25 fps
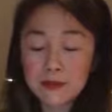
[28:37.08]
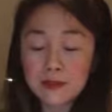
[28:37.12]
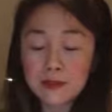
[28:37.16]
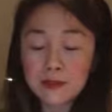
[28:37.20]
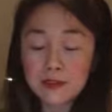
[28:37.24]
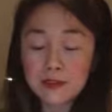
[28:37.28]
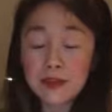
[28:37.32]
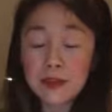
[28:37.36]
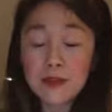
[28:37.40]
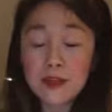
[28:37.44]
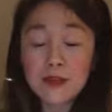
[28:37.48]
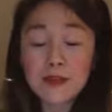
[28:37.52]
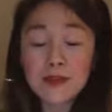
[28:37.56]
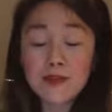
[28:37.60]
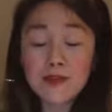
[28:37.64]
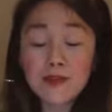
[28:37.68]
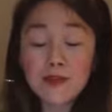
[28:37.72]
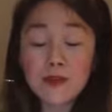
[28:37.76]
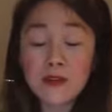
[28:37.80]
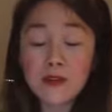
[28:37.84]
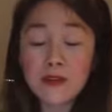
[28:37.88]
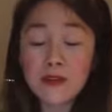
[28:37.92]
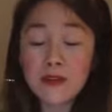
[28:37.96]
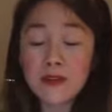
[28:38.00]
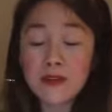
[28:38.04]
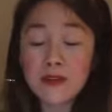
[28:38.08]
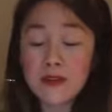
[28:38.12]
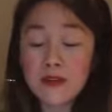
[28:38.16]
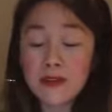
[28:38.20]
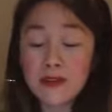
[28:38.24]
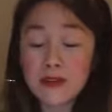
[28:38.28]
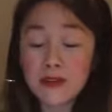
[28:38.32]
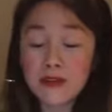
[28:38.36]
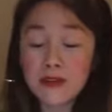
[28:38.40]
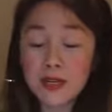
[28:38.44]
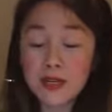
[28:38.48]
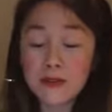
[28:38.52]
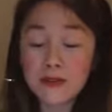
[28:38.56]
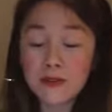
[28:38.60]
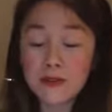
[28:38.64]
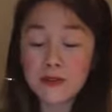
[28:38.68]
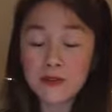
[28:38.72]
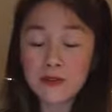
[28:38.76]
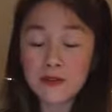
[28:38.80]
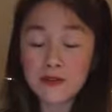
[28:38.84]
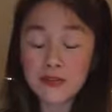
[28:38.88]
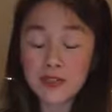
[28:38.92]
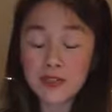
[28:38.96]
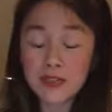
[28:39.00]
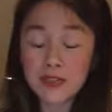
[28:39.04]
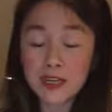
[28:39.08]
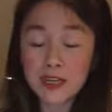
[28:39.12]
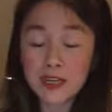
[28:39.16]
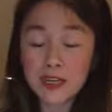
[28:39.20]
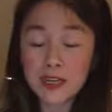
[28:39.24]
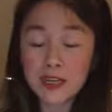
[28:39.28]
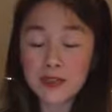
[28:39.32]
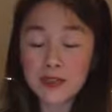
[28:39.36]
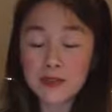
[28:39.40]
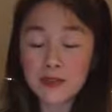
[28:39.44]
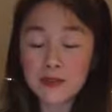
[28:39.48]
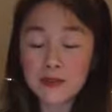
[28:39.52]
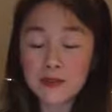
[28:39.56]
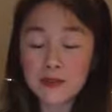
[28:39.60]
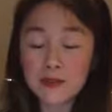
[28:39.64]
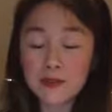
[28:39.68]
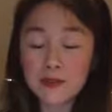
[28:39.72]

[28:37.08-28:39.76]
And think of one thing that you're grateful for today.